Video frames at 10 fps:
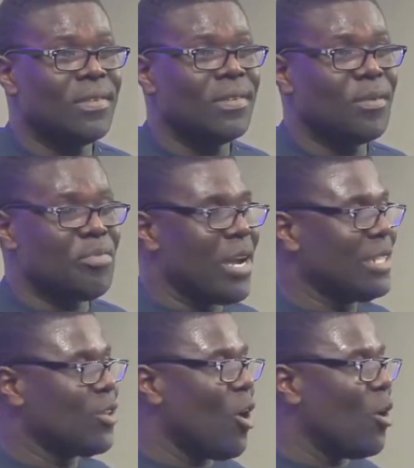
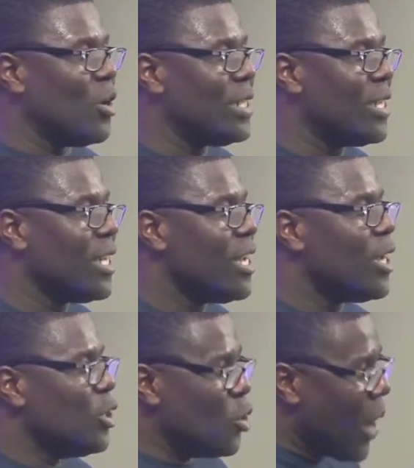Praise God.
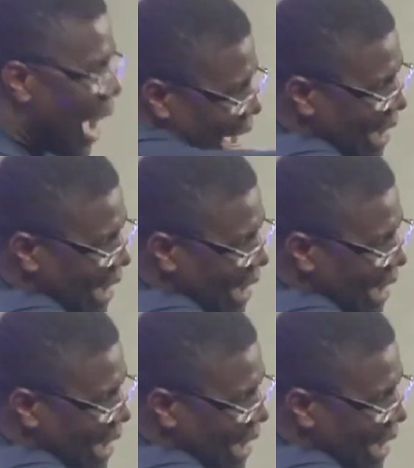You are